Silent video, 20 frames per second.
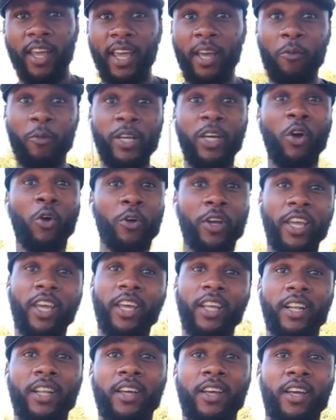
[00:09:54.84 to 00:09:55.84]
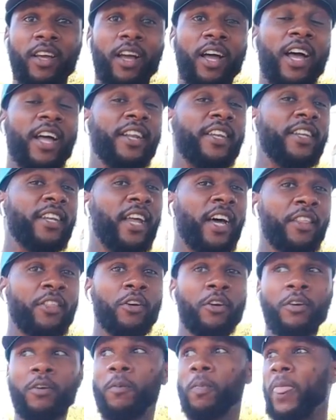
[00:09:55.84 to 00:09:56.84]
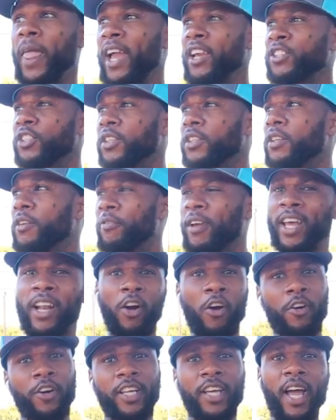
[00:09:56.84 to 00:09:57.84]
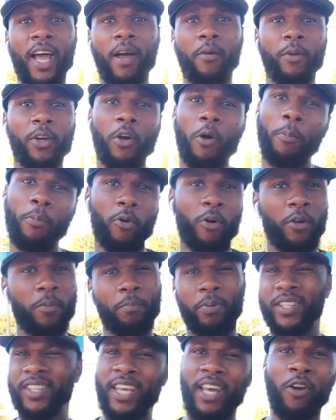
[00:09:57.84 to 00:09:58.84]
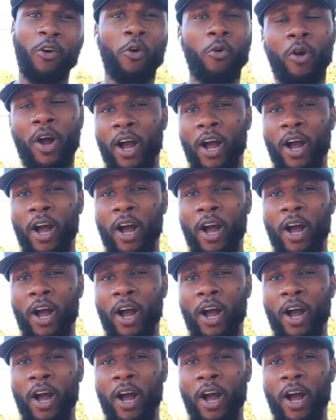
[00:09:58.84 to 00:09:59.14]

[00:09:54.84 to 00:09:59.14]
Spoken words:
and we gonna get another, actually the van I already got. We gonna put that on